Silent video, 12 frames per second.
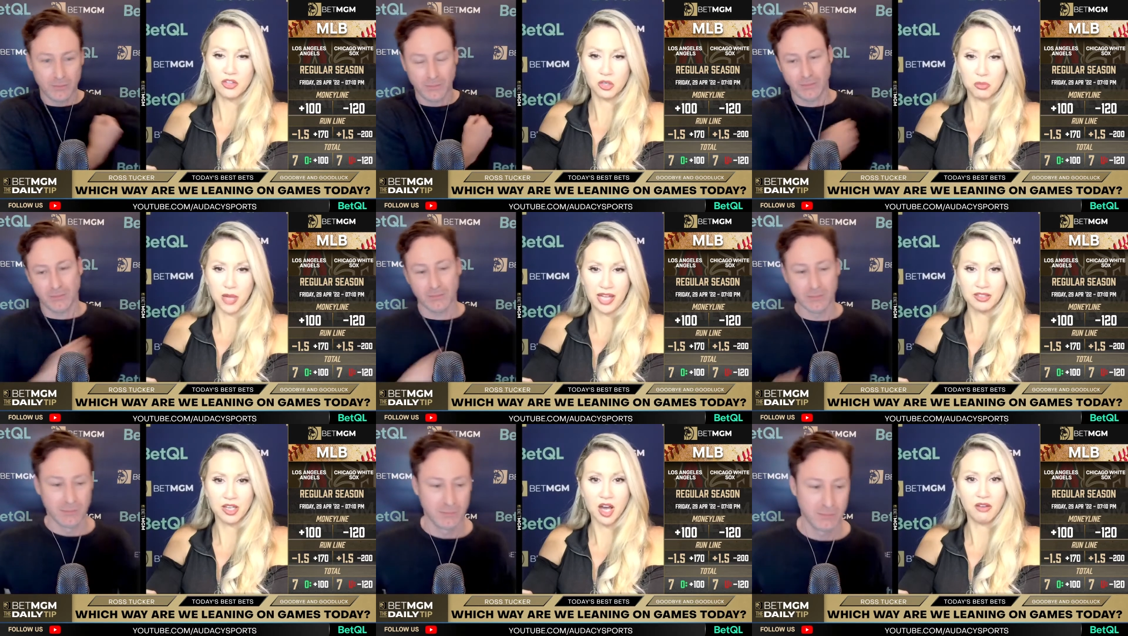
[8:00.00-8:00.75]
Speaker 1: bet
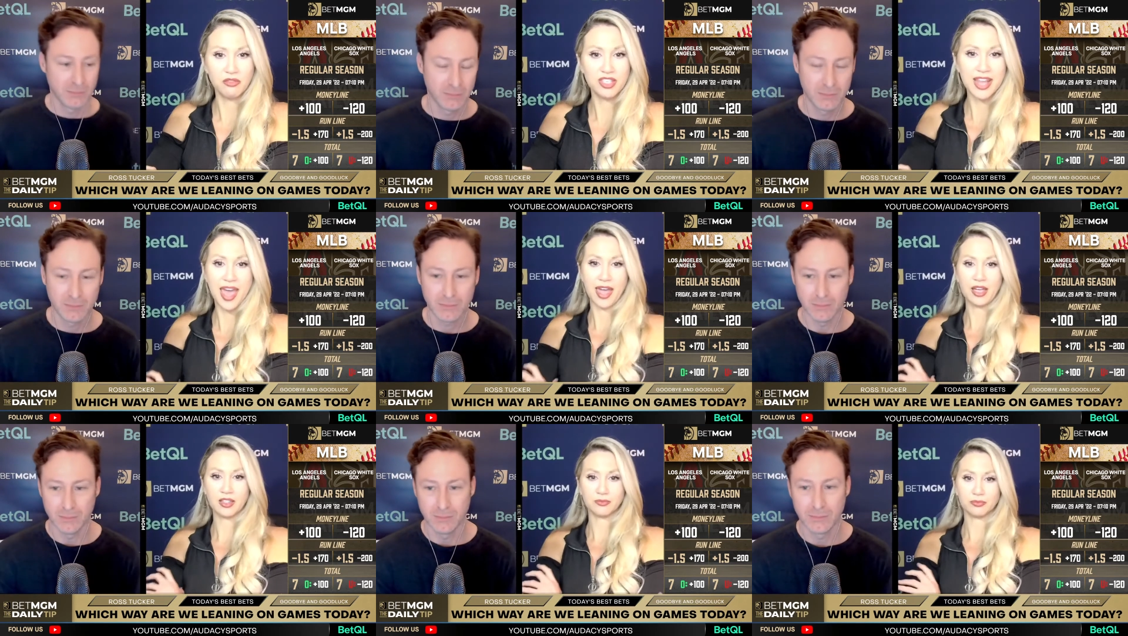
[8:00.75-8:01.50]
of the day.
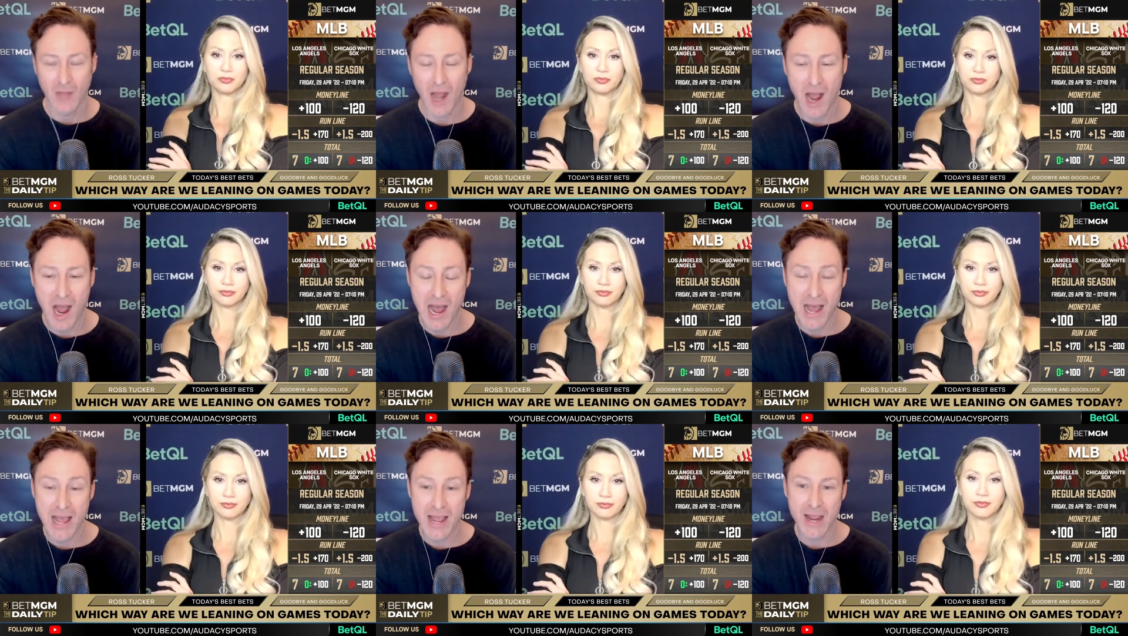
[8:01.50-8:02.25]

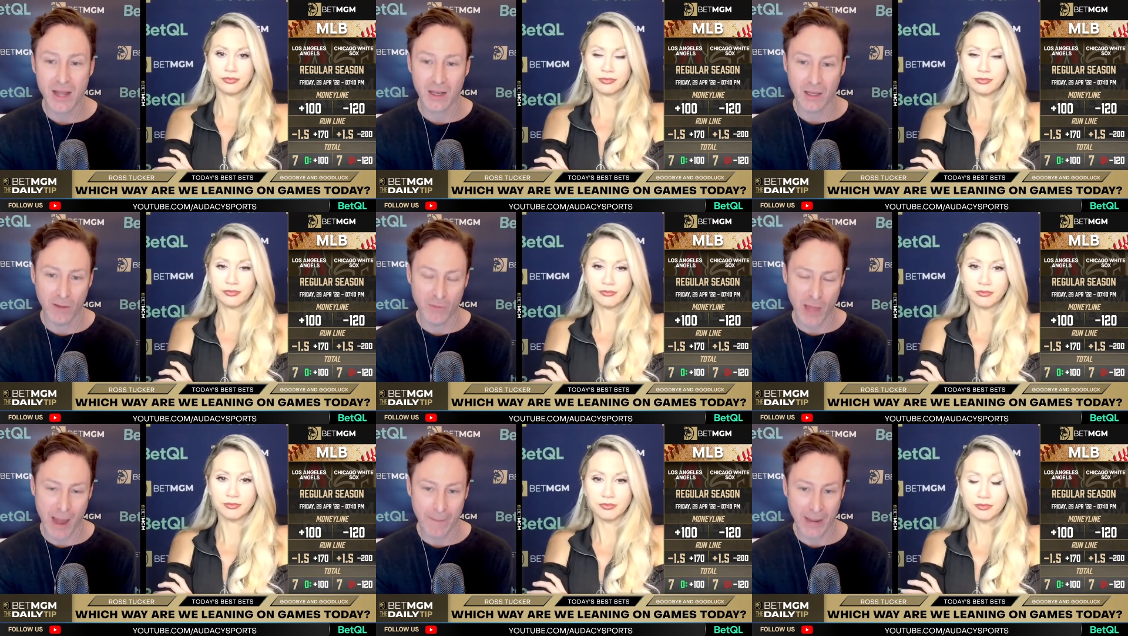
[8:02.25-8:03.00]
Speaker 2: I love
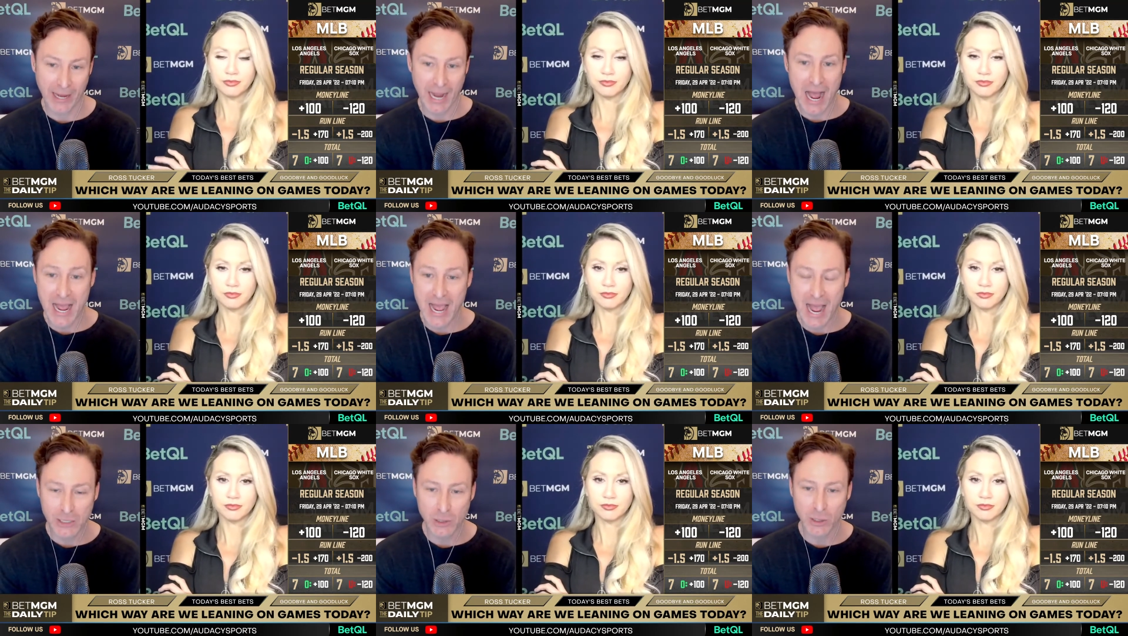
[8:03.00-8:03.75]
that pick. I
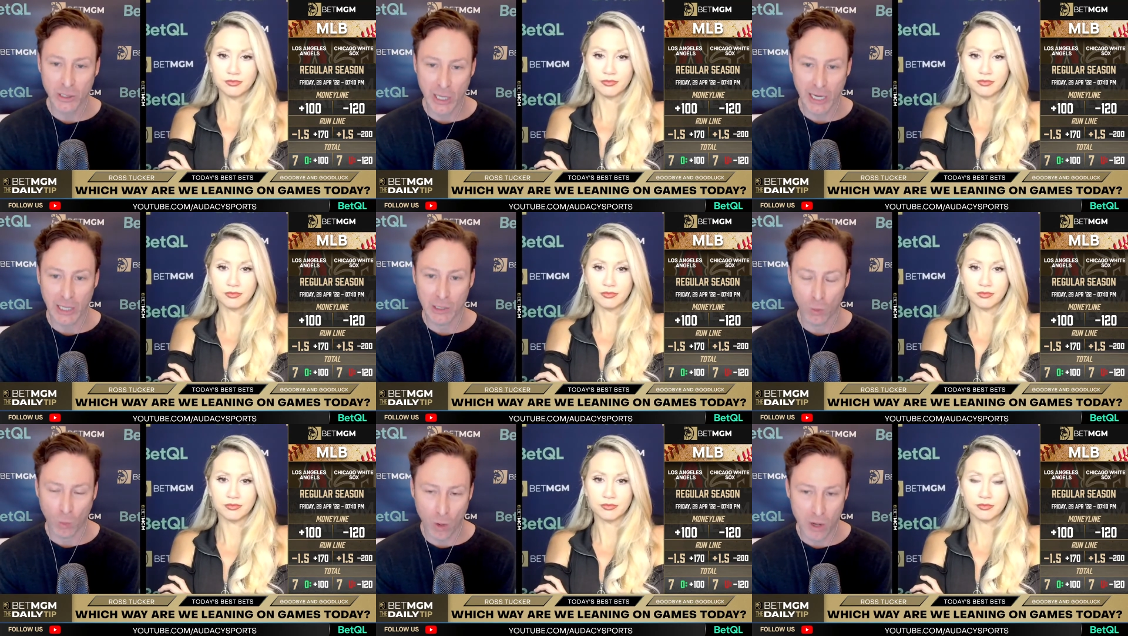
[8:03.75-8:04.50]
actually think the
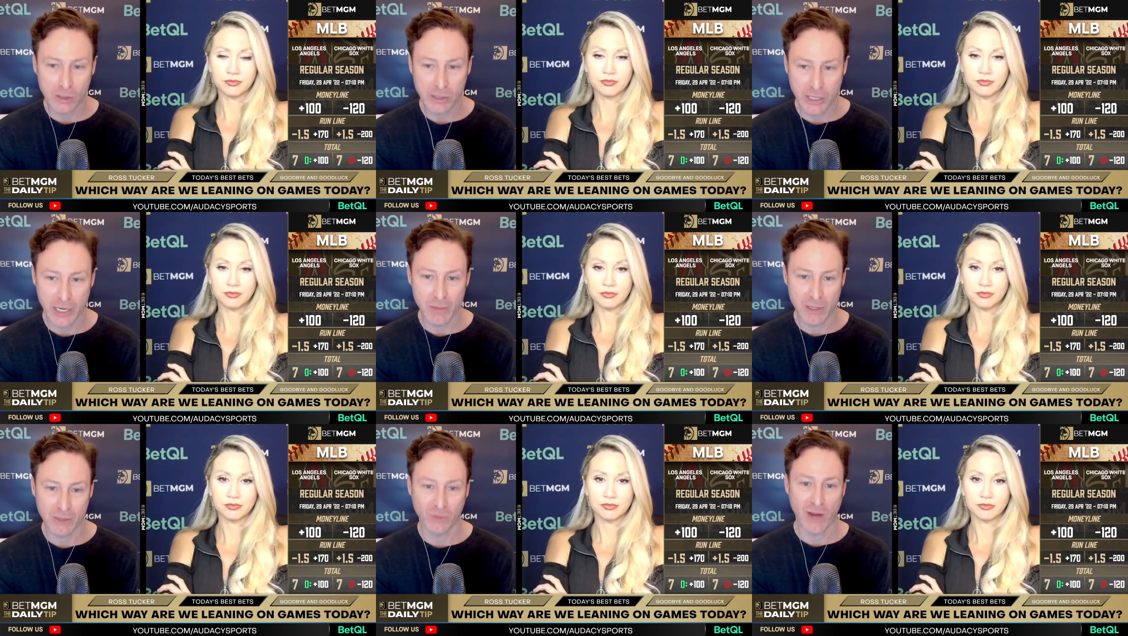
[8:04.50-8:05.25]
wrong team is
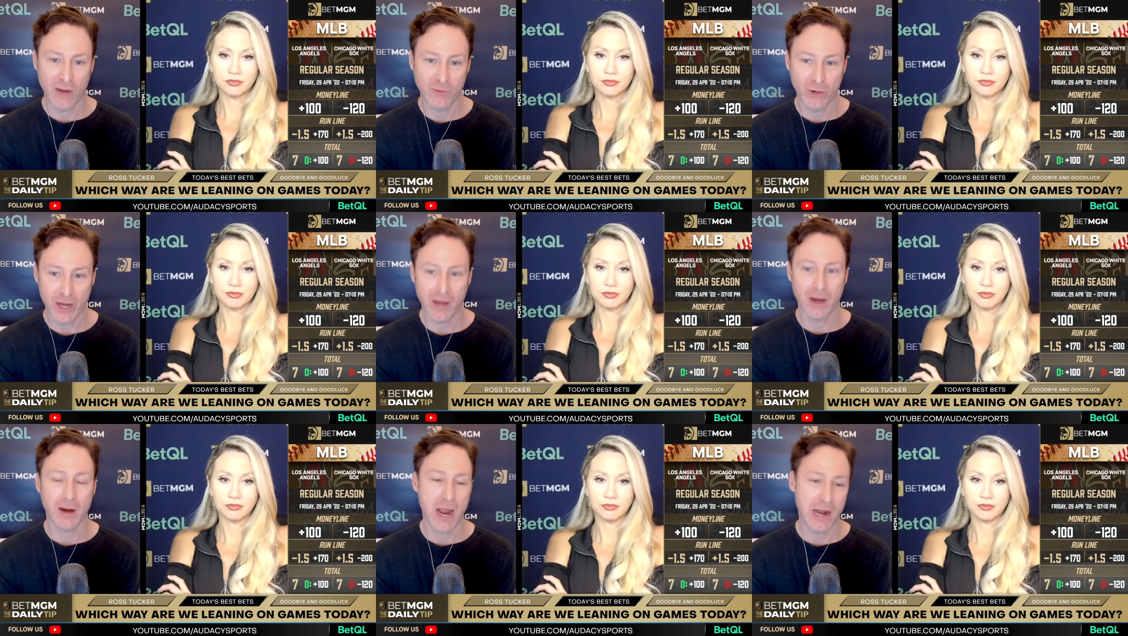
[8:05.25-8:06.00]
favored here,
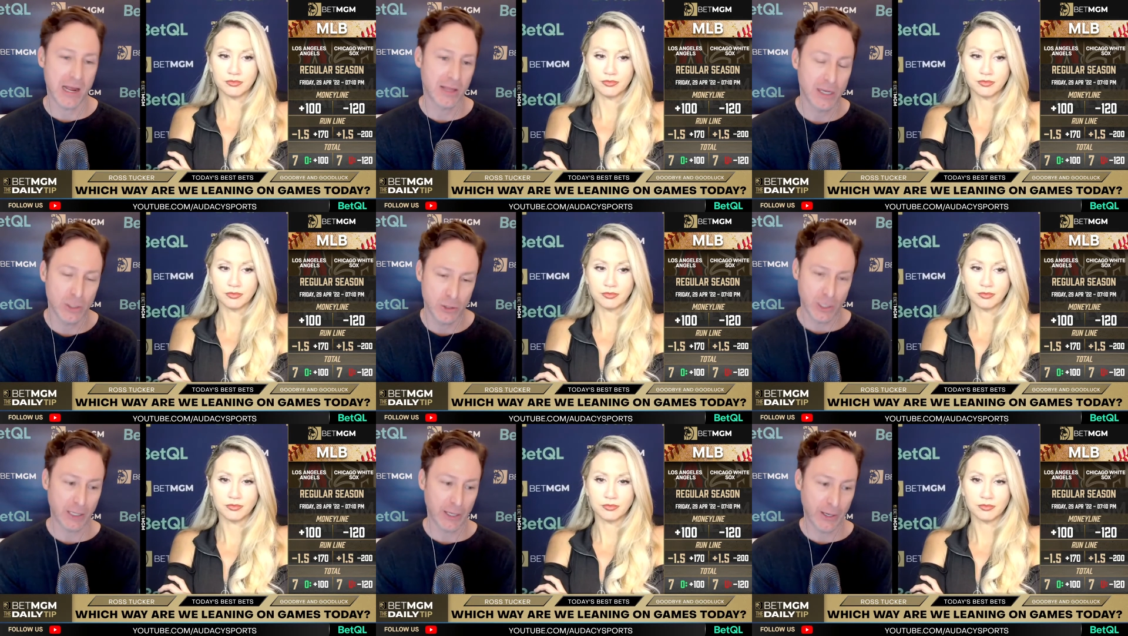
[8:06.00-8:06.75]
and I think
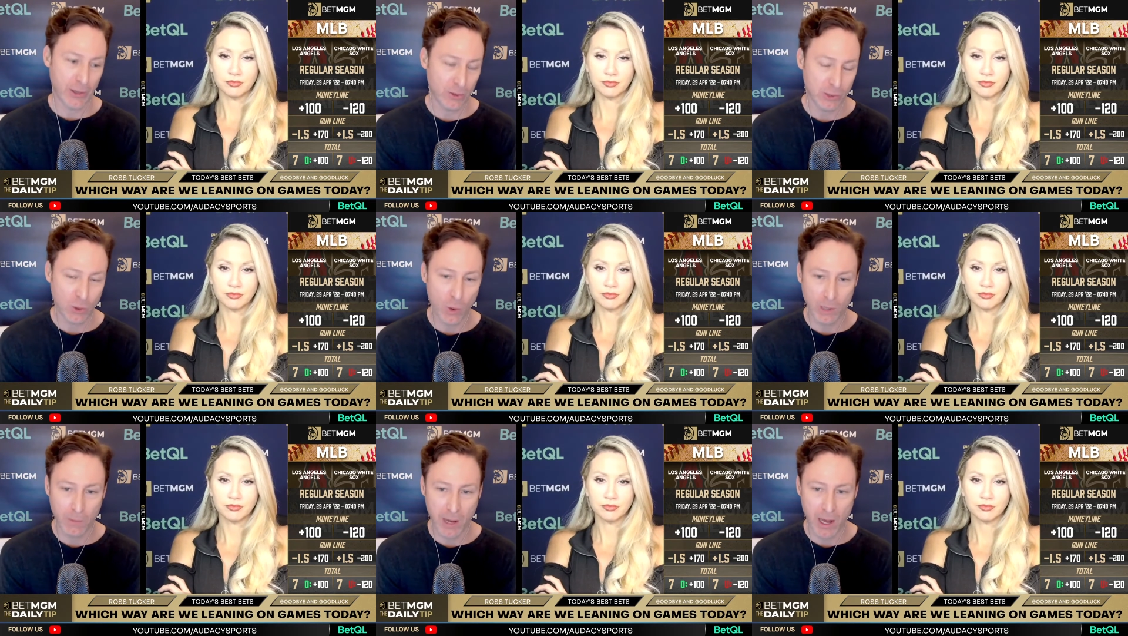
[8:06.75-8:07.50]
Giolito is going to
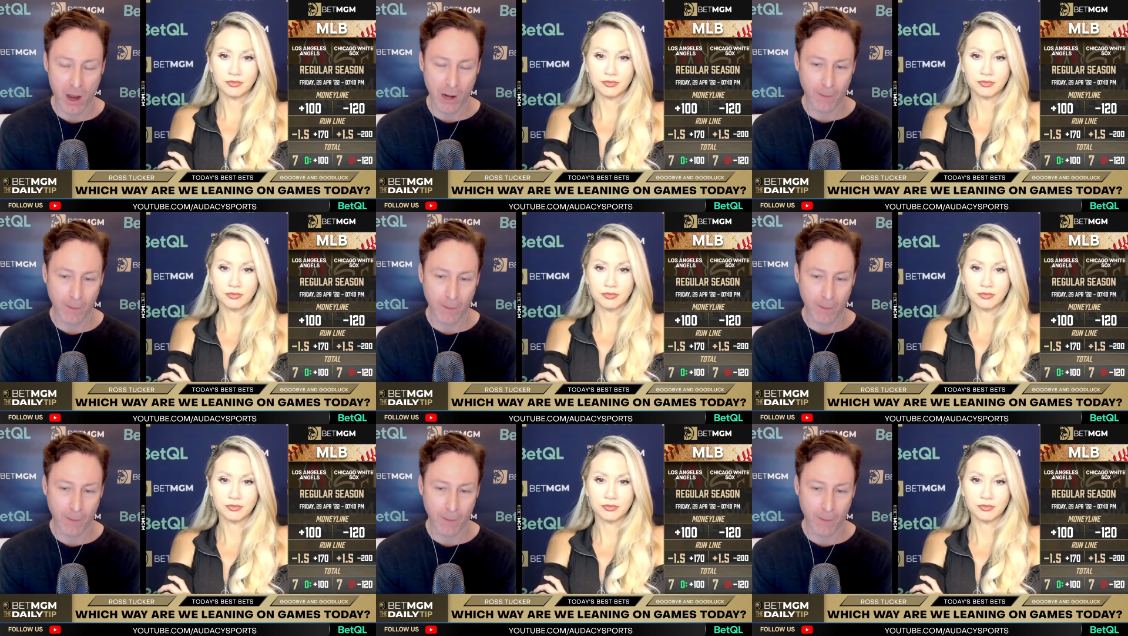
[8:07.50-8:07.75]
be on